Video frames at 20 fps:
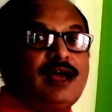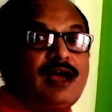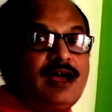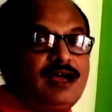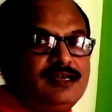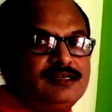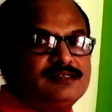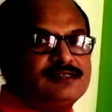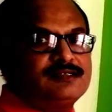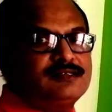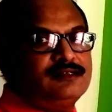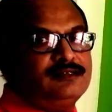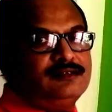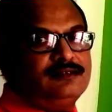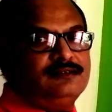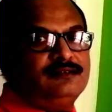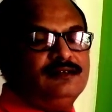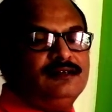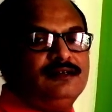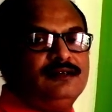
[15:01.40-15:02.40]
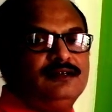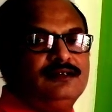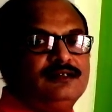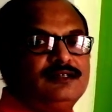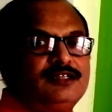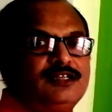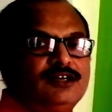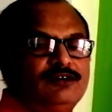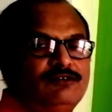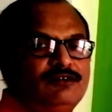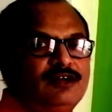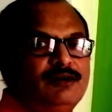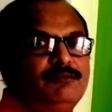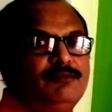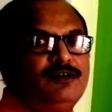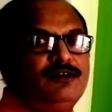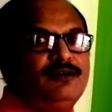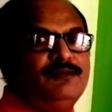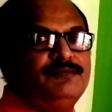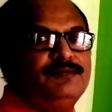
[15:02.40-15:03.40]
last
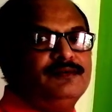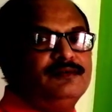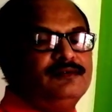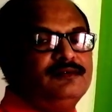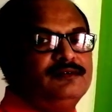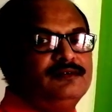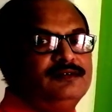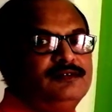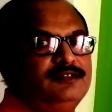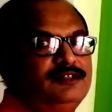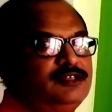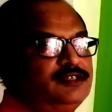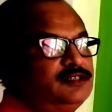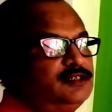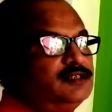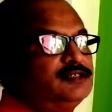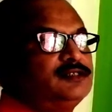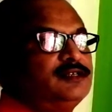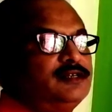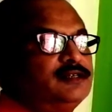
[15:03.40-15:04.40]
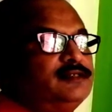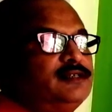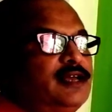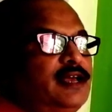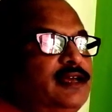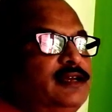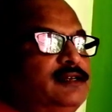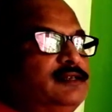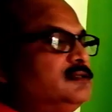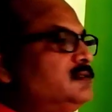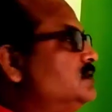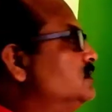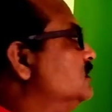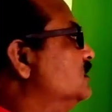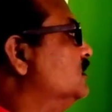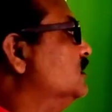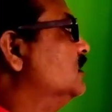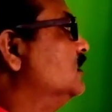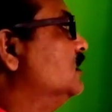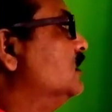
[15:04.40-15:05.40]
theorem of this
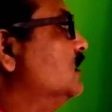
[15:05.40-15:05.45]
exercise.